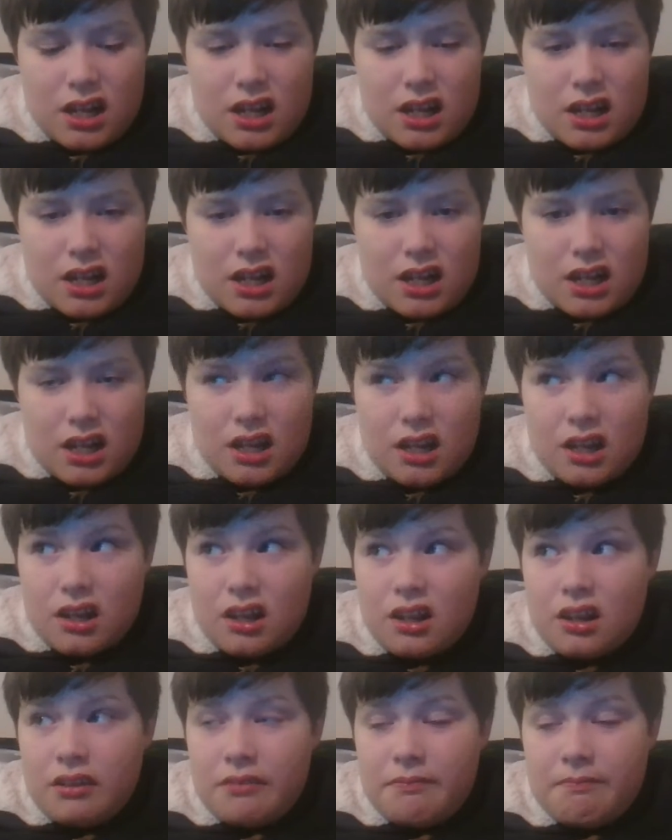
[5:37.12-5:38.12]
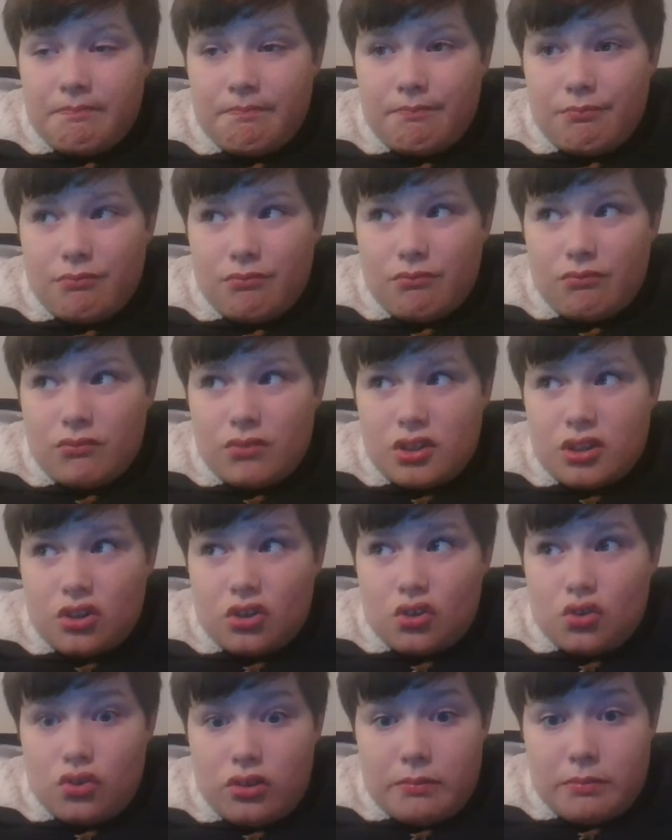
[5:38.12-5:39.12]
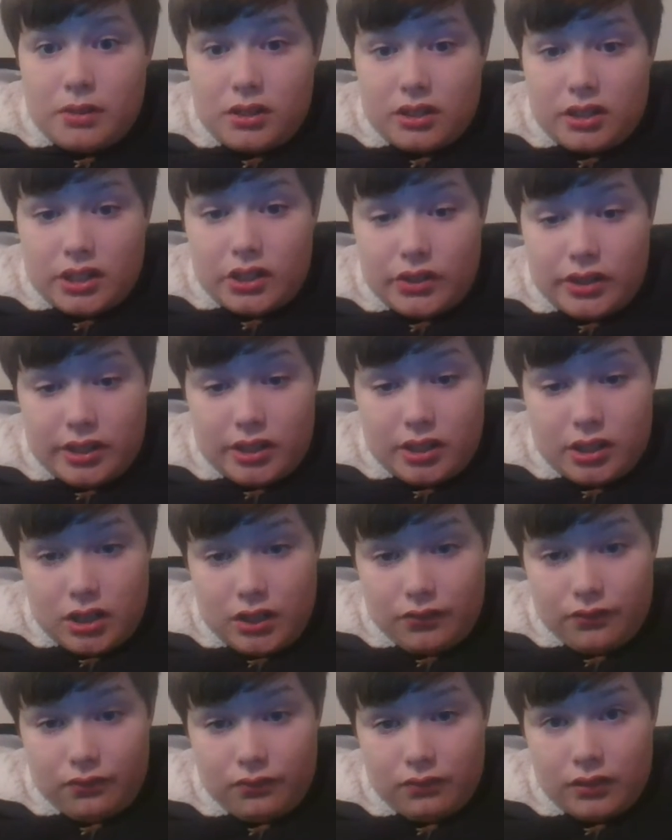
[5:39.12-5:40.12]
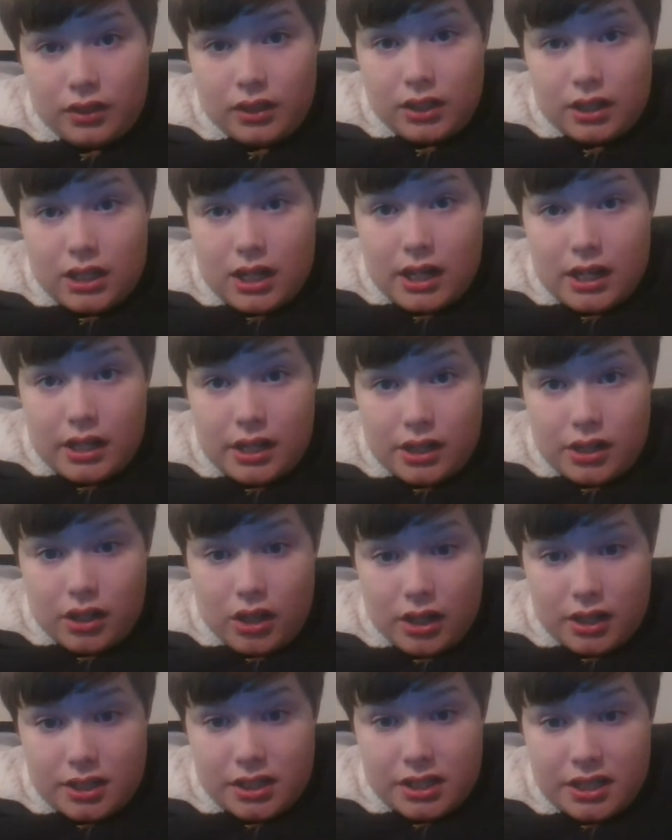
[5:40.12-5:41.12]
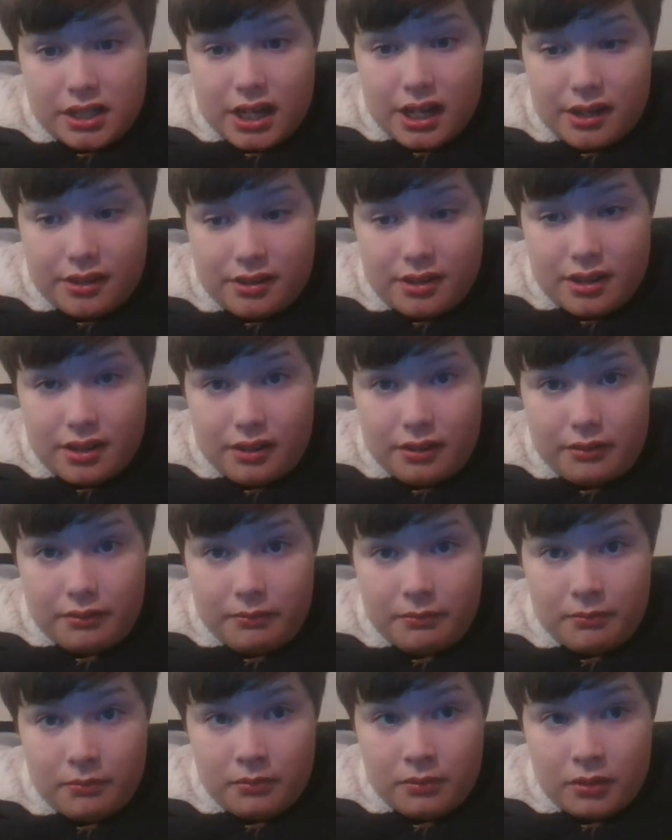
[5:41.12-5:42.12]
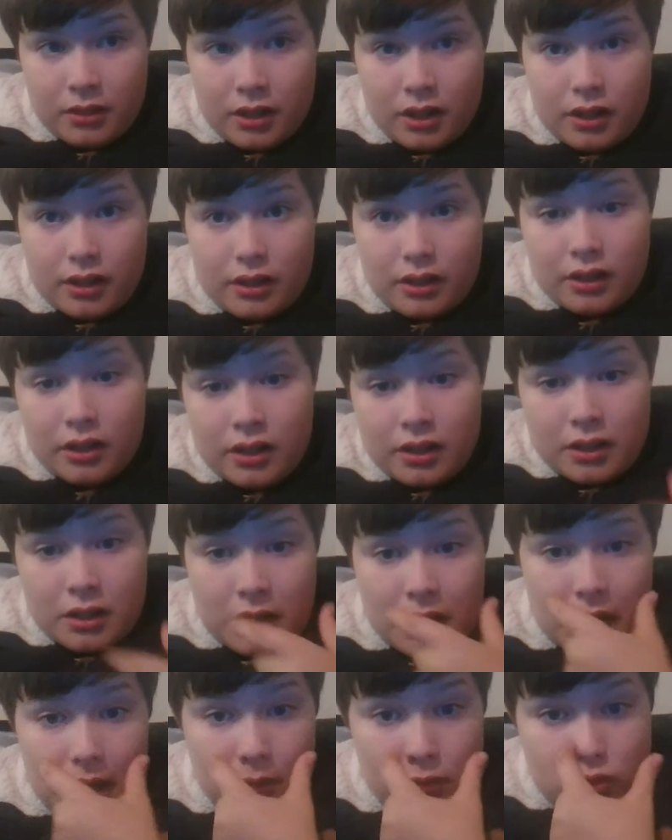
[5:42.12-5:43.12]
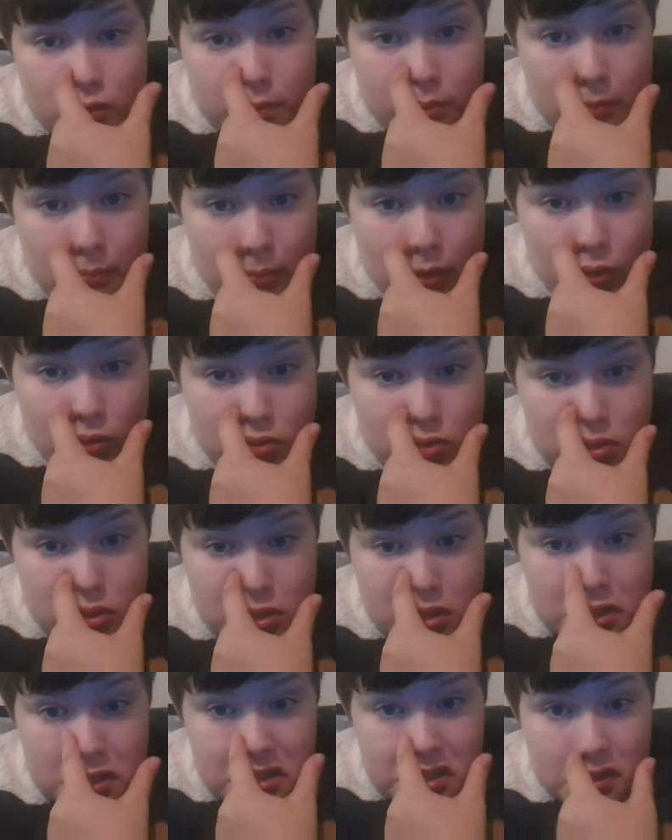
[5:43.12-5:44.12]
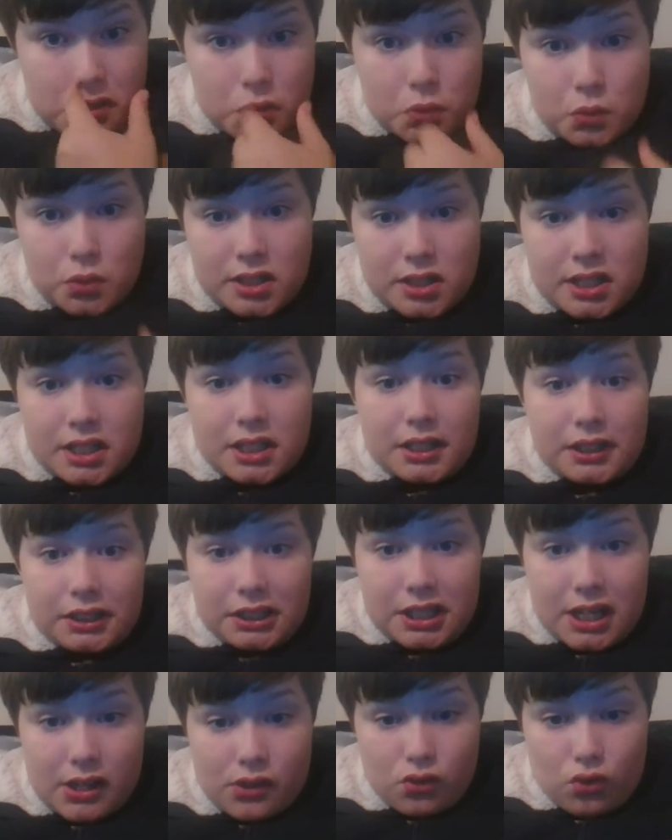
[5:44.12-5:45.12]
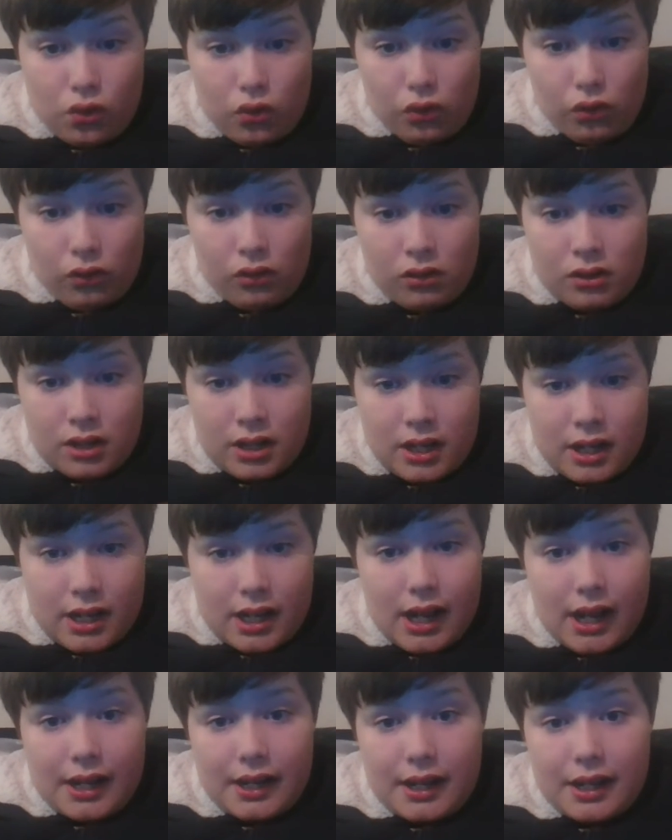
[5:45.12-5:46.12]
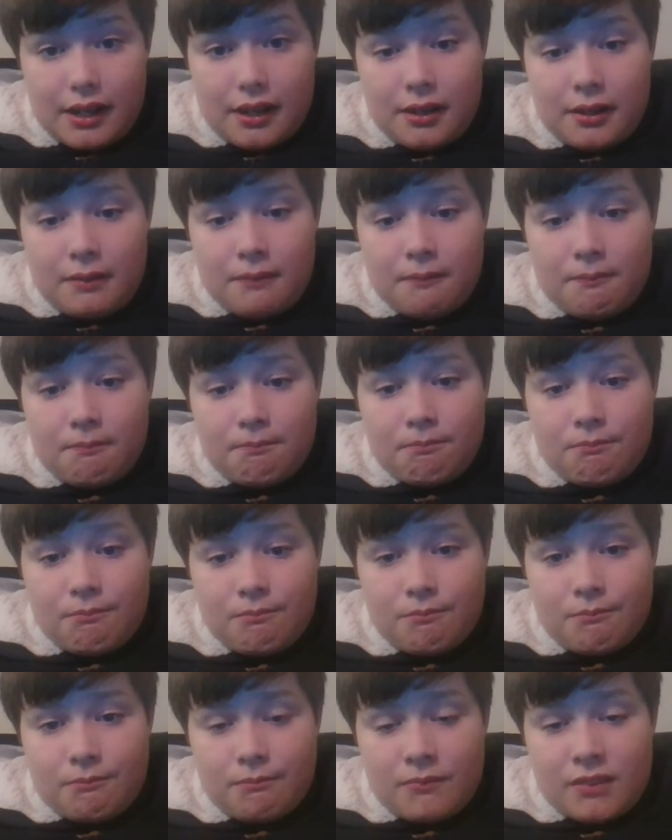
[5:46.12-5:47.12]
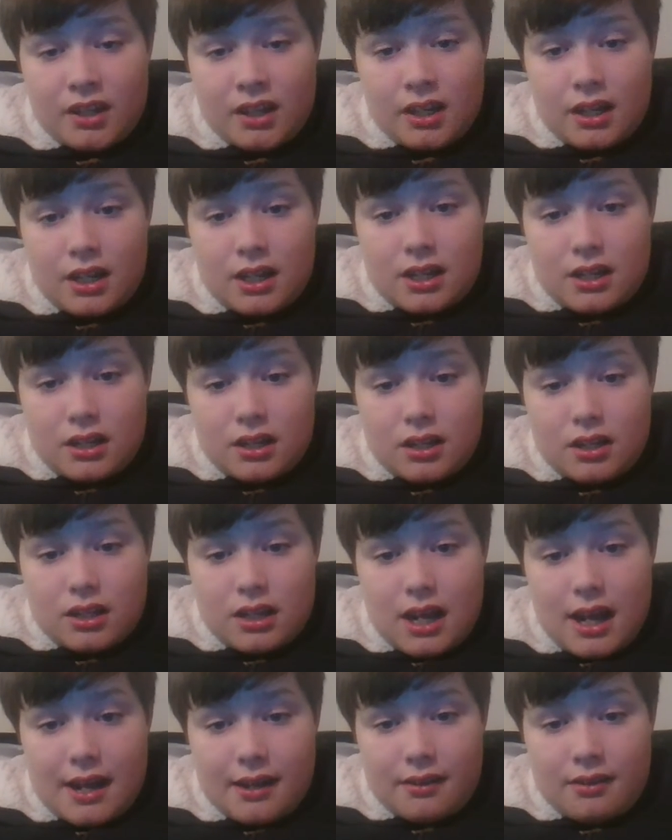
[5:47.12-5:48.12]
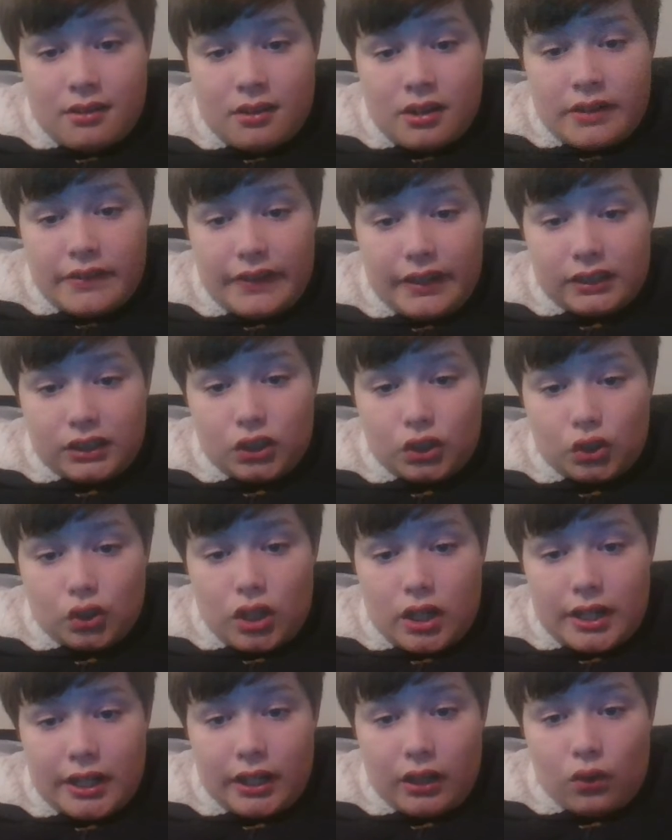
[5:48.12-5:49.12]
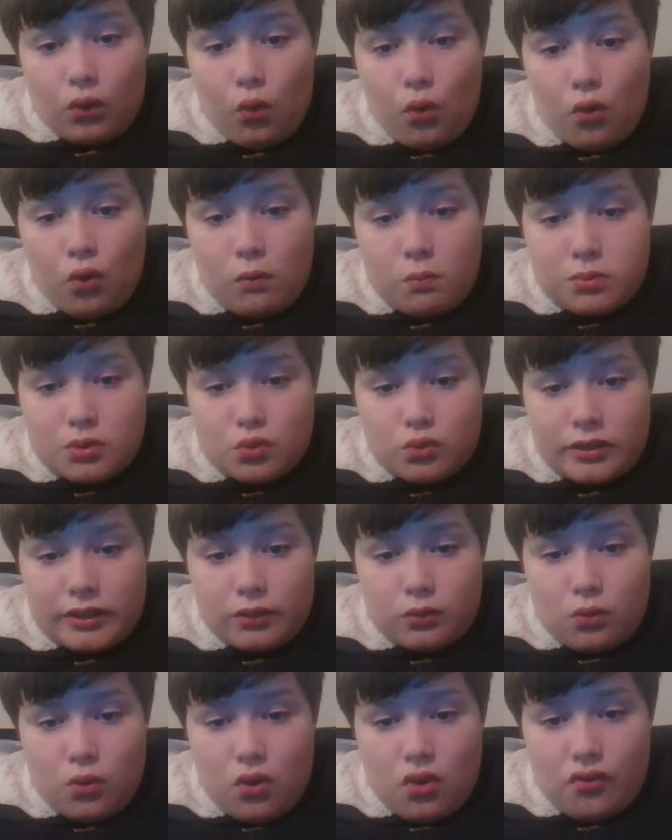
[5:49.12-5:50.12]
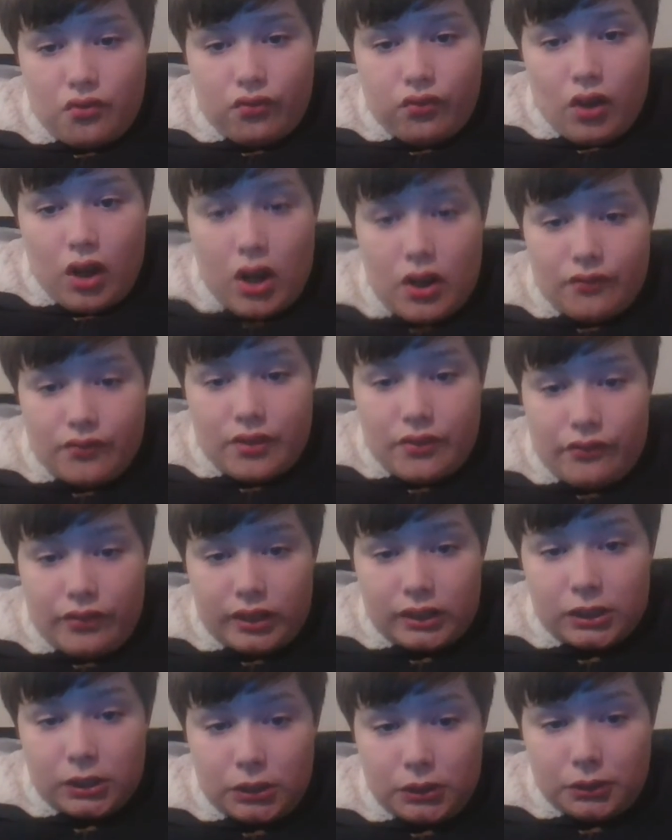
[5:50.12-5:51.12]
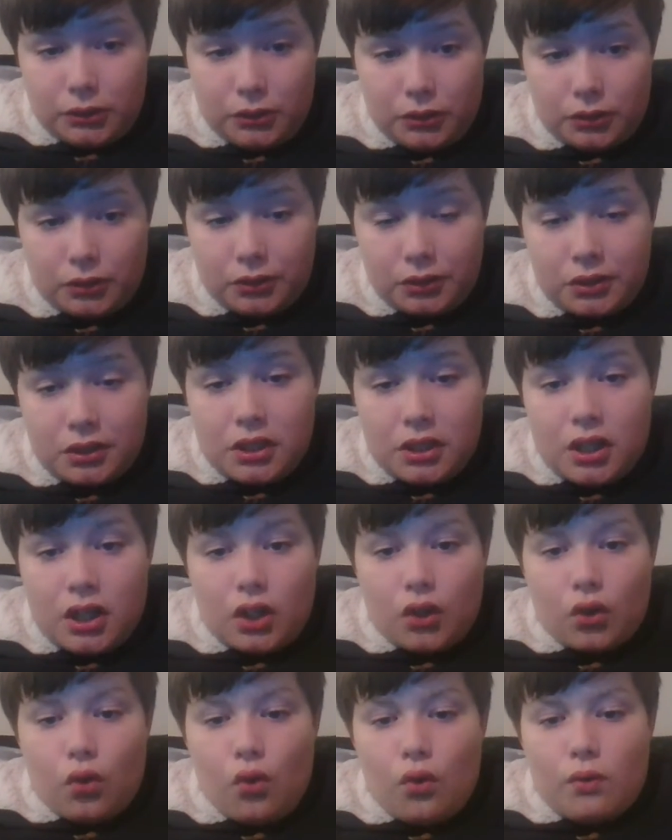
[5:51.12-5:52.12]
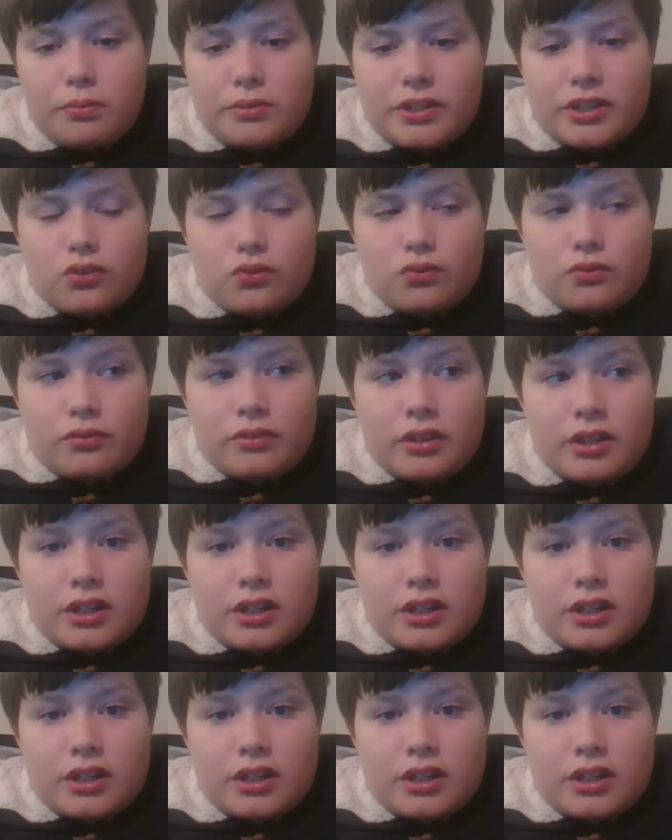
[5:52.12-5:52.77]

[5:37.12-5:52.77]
he was good at military stuff, and in 1918, he was promoted to Lieutenant General, and he led the Australian Corps, which were 5 divisions. Corps is